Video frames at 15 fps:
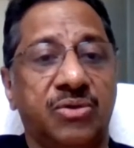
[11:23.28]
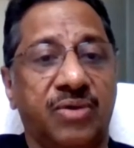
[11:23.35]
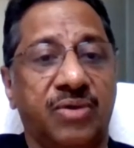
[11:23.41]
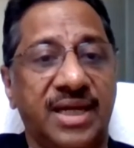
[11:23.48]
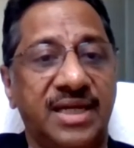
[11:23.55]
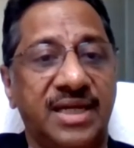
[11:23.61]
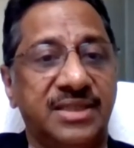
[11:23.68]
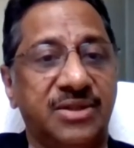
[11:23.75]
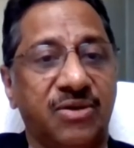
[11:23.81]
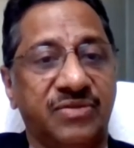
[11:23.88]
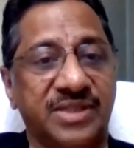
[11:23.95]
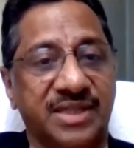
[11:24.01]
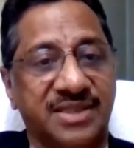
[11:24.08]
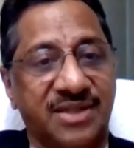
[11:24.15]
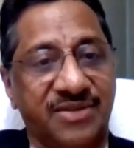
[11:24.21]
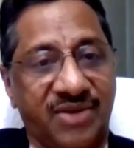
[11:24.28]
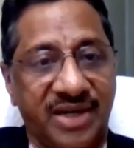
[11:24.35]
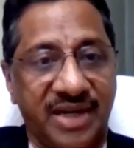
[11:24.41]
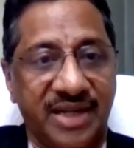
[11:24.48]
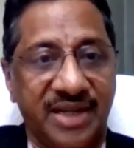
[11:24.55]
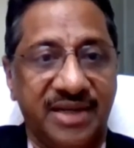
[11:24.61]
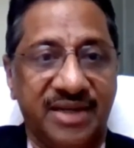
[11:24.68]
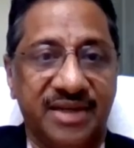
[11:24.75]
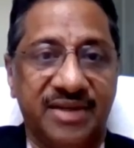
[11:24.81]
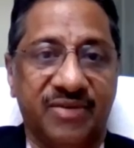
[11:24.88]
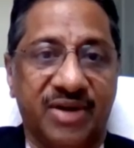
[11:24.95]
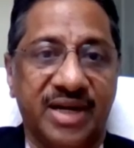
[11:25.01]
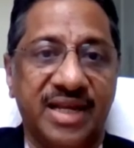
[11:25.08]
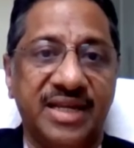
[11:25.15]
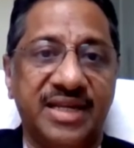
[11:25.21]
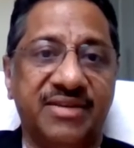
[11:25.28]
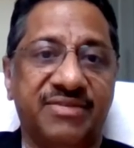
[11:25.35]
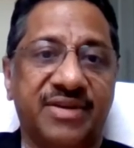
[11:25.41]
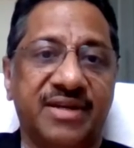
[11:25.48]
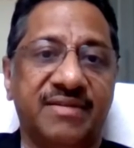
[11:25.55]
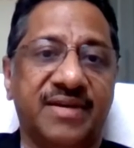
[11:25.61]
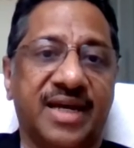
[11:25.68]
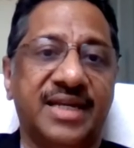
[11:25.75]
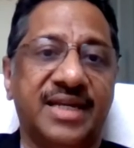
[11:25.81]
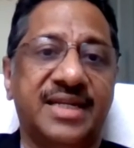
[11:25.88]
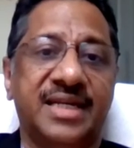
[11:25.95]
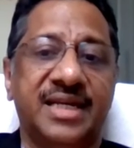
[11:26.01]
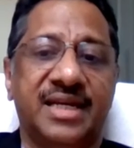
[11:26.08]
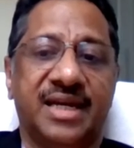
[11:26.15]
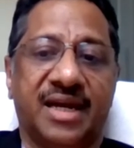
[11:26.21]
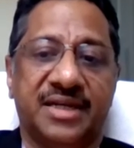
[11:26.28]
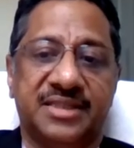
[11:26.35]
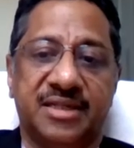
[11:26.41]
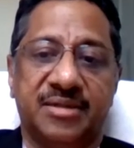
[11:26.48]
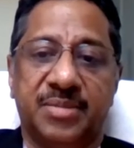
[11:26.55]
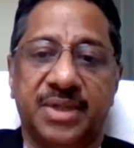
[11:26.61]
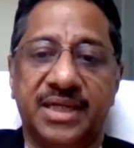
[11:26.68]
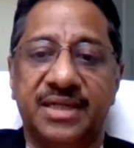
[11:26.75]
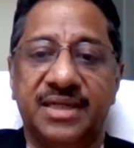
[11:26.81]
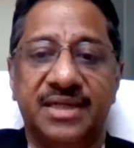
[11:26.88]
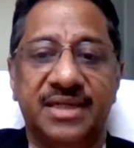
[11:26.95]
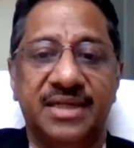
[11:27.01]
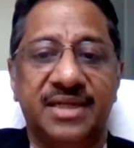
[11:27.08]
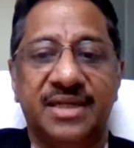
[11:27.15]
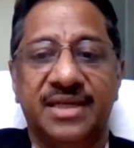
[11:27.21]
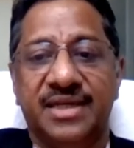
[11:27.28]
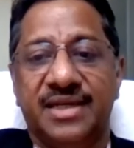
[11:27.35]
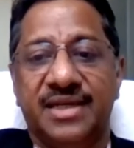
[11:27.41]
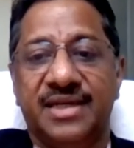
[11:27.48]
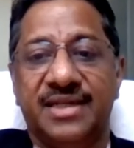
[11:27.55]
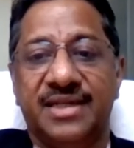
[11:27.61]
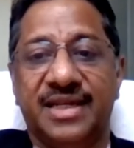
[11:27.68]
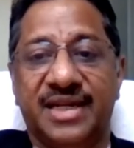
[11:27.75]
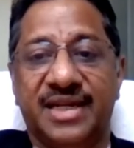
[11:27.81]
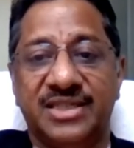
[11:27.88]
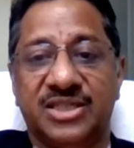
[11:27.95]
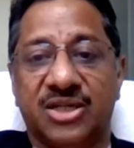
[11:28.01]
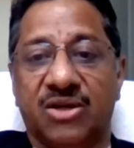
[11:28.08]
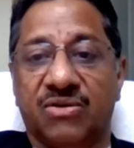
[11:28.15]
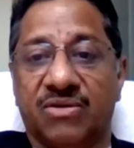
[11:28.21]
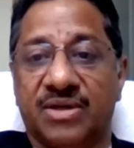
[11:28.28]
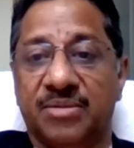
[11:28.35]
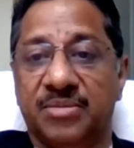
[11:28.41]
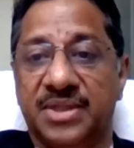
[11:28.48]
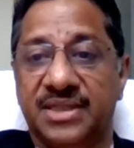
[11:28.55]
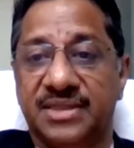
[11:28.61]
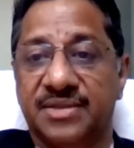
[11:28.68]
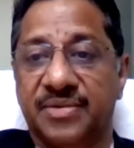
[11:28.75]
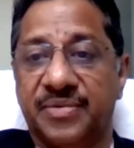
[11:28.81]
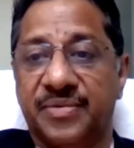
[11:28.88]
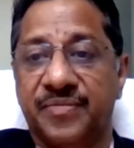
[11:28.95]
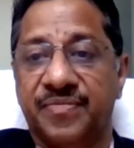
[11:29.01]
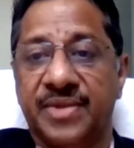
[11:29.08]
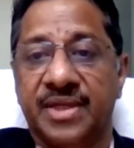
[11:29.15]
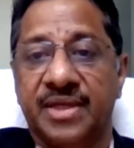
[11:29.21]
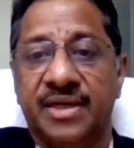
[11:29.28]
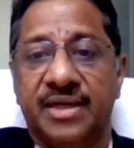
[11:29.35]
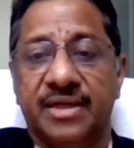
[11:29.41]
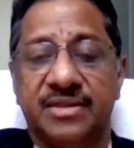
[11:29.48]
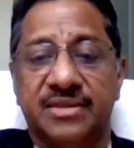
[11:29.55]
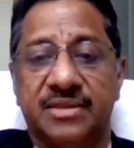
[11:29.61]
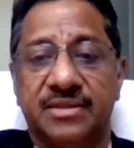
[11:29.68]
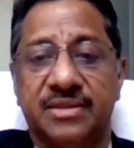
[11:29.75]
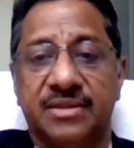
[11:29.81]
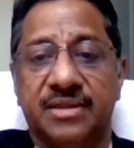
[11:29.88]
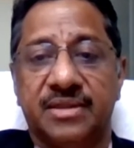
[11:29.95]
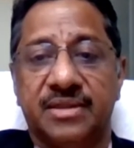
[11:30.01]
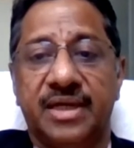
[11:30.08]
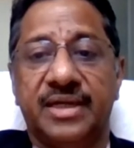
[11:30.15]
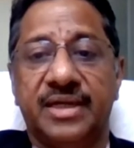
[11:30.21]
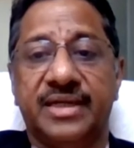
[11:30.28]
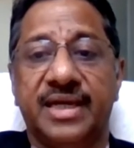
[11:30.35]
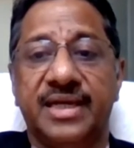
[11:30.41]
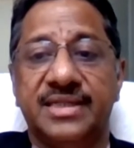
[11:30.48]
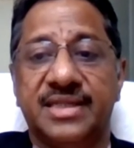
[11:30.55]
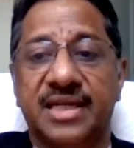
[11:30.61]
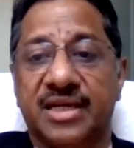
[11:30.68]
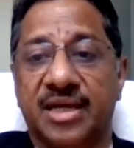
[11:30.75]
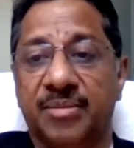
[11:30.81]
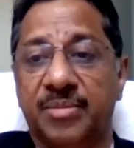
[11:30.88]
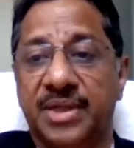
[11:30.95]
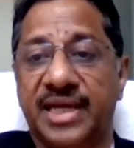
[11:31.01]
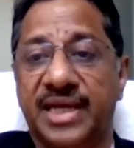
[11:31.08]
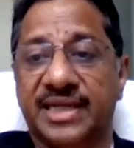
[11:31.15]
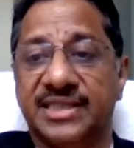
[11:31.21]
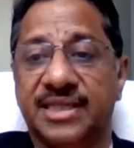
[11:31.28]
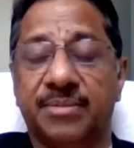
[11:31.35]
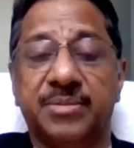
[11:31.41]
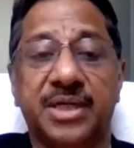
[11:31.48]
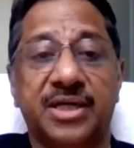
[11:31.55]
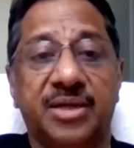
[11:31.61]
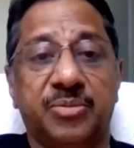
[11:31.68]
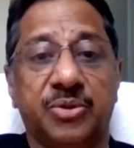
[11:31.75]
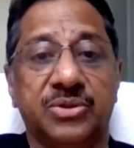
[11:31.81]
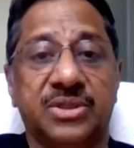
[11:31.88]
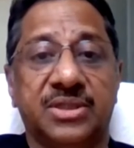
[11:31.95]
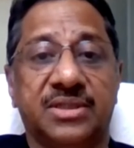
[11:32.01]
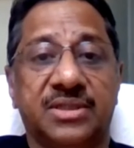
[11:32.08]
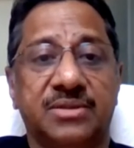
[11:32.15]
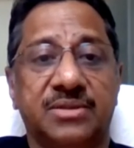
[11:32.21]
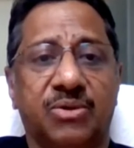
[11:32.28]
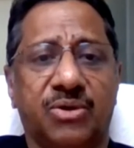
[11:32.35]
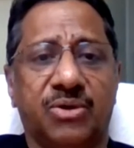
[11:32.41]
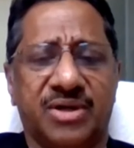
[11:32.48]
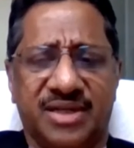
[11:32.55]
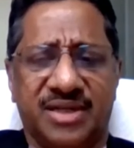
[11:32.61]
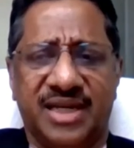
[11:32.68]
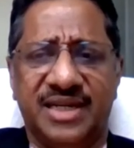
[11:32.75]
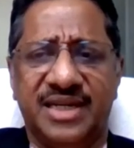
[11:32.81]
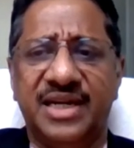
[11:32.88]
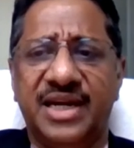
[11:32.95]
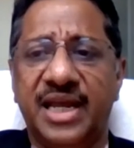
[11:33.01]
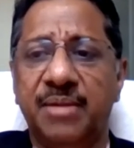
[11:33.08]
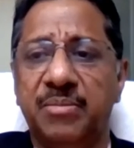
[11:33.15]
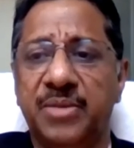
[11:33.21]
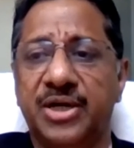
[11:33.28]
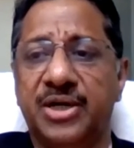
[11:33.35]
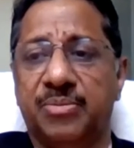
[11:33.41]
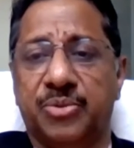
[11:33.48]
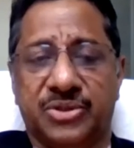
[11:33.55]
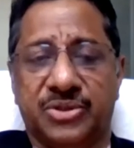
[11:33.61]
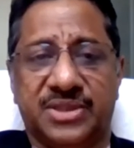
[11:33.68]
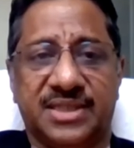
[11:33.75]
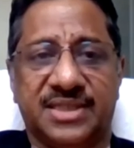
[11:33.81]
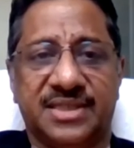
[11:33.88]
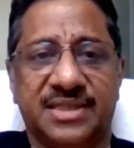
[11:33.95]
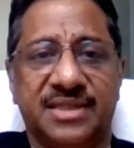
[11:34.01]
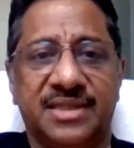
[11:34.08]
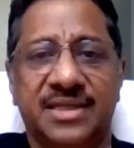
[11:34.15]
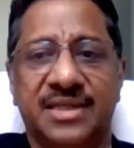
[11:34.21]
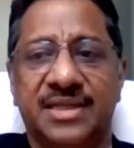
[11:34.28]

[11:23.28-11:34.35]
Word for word: violation of section one eighty-five and action by the registrar of companies. In case the company accepted deposit or any deemed deposits,